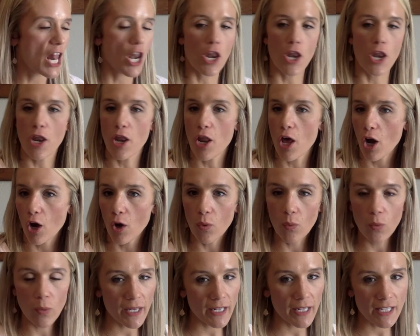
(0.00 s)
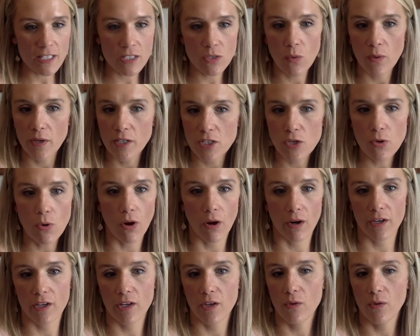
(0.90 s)
No one is going to
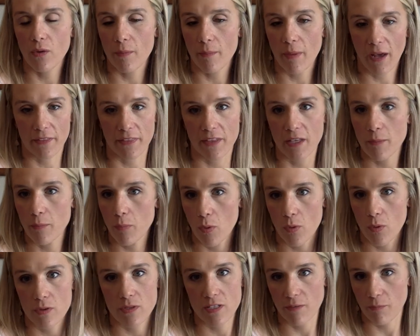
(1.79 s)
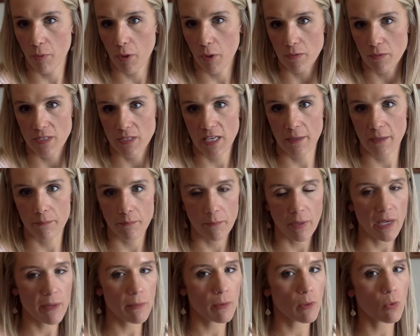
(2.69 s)
argue about the importance of protein.
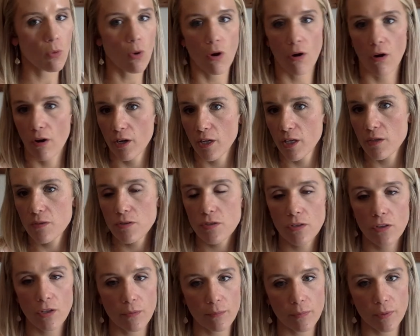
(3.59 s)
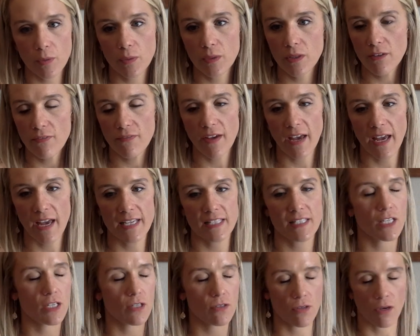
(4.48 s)
People will argue till they're blue in the face
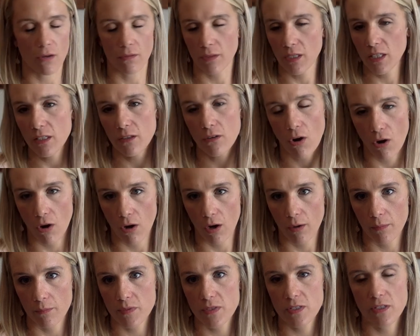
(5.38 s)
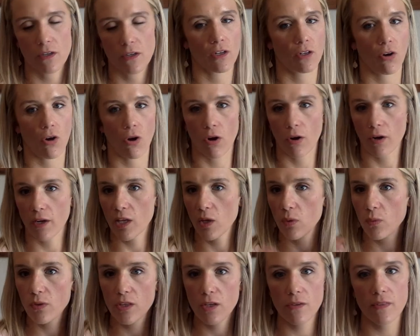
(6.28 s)
that you don't need carbs. They're going to
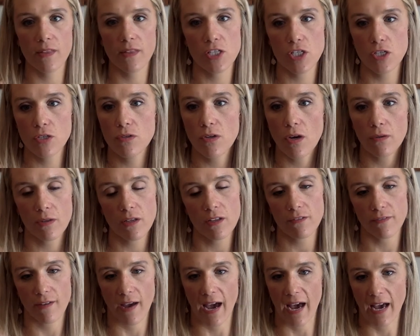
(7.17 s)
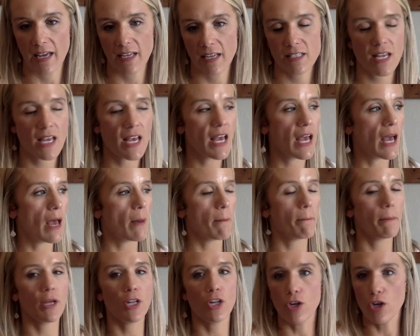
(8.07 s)
argue with you that you don't need fats.
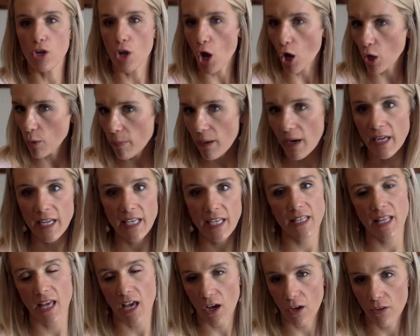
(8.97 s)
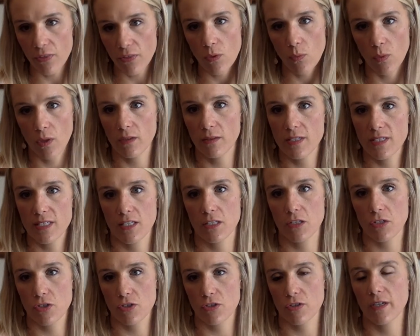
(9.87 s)
But nobody in the health and wellness
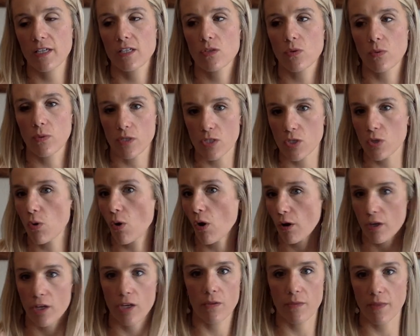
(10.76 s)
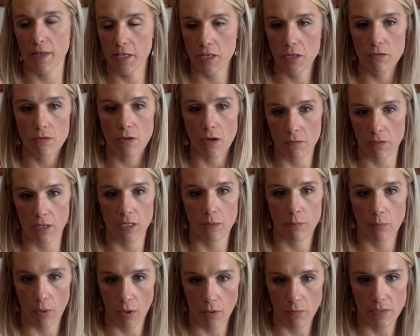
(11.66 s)
industry is going to argue that you don't need
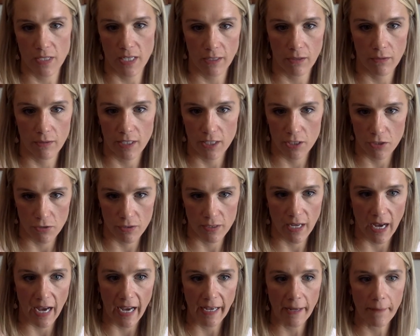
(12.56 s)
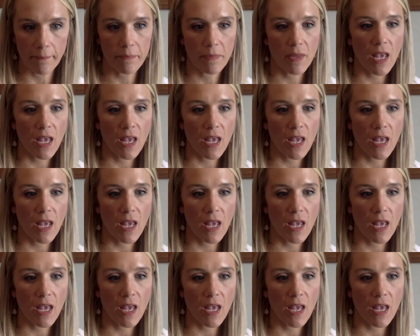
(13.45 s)
protein in your diet.